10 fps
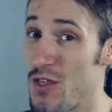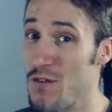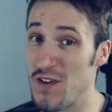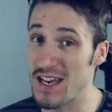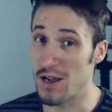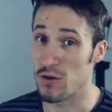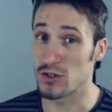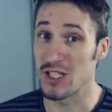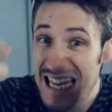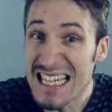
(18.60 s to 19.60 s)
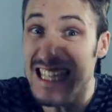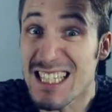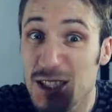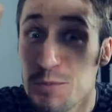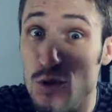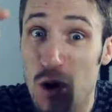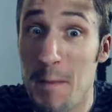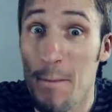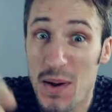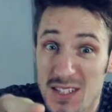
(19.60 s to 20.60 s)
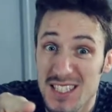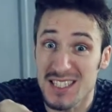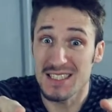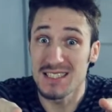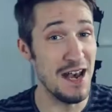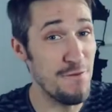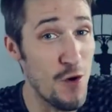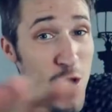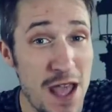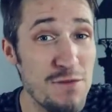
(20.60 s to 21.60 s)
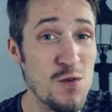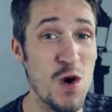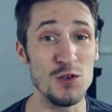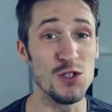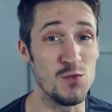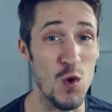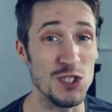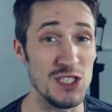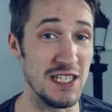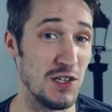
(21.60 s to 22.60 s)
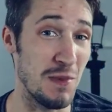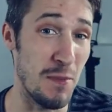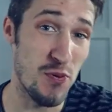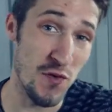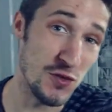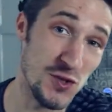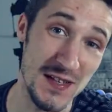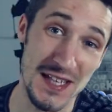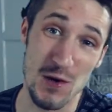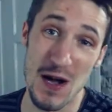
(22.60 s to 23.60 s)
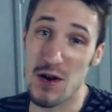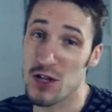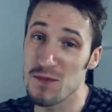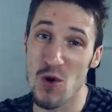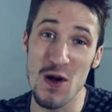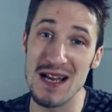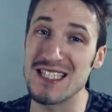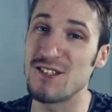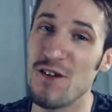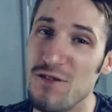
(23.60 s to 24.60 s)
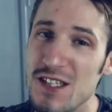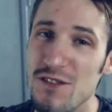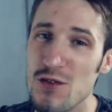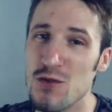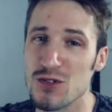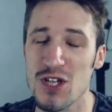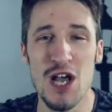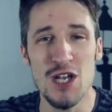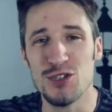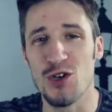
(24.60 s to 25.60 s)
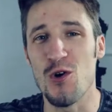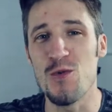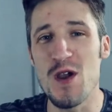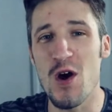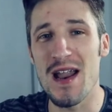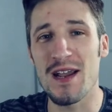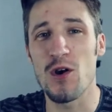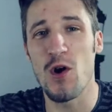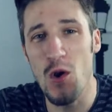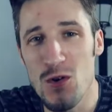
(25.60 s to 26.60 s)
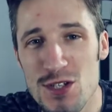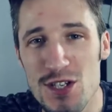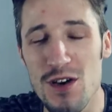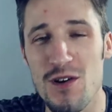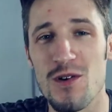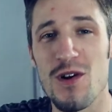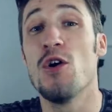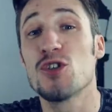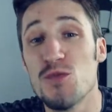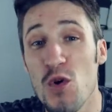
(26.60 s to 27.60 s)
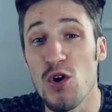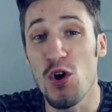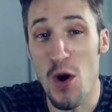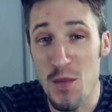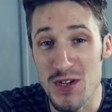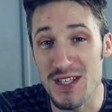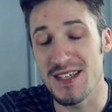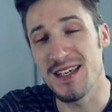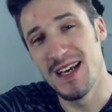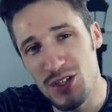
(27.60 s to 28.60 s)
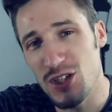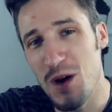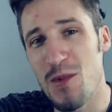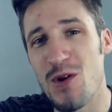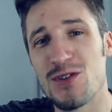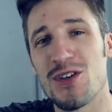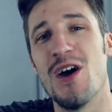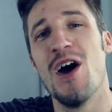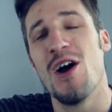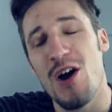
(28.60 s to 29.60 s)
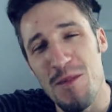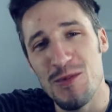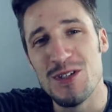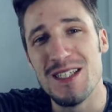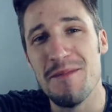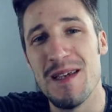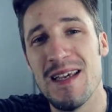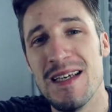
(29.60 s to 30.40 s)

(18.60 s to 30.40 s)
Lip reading: other videos. Hit that subscribe button. And for everyone who's watching, on my previous video, I got more or less 50 views. So we are like a close circle, a small community. Just come closer. Come to see me.